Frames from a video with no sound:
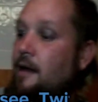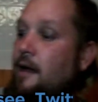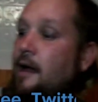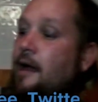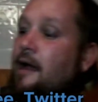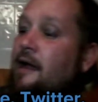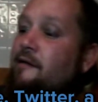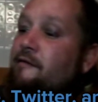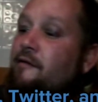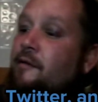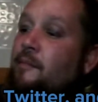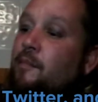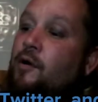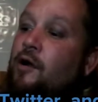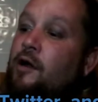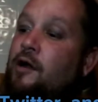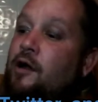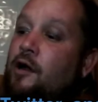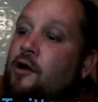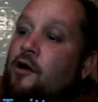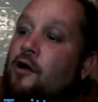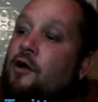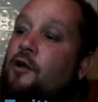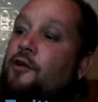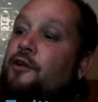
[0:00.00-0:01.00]
I have a
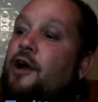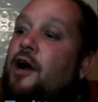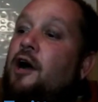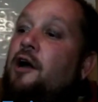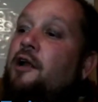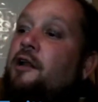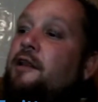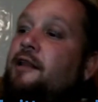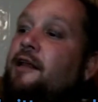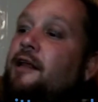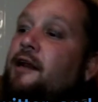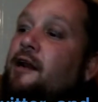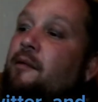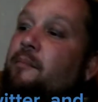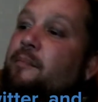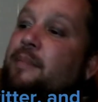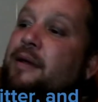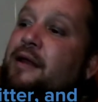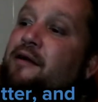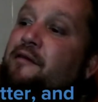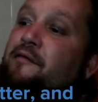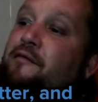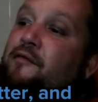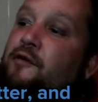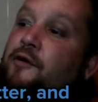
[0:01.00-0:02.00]
book called A Little
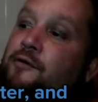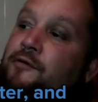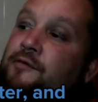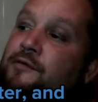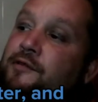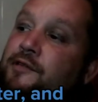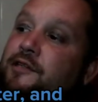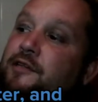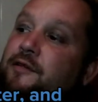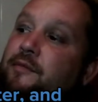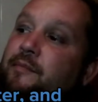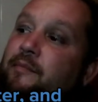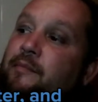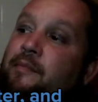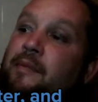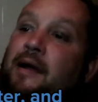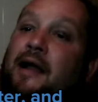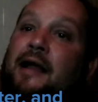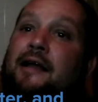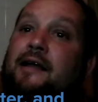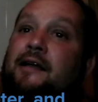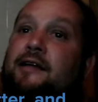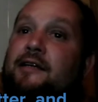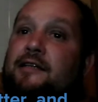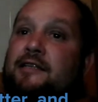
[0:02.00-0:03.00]
Bit of Runes
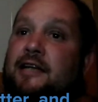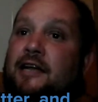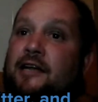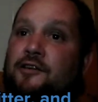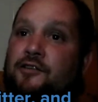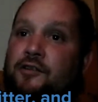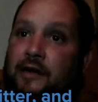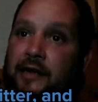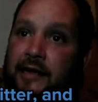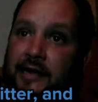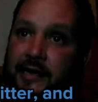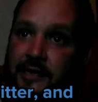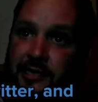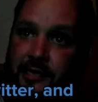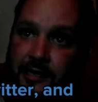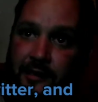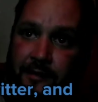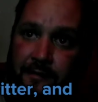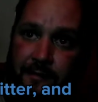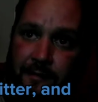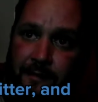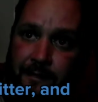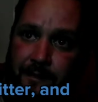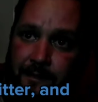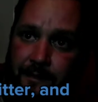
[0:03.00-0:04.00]
by Cassandra Eason.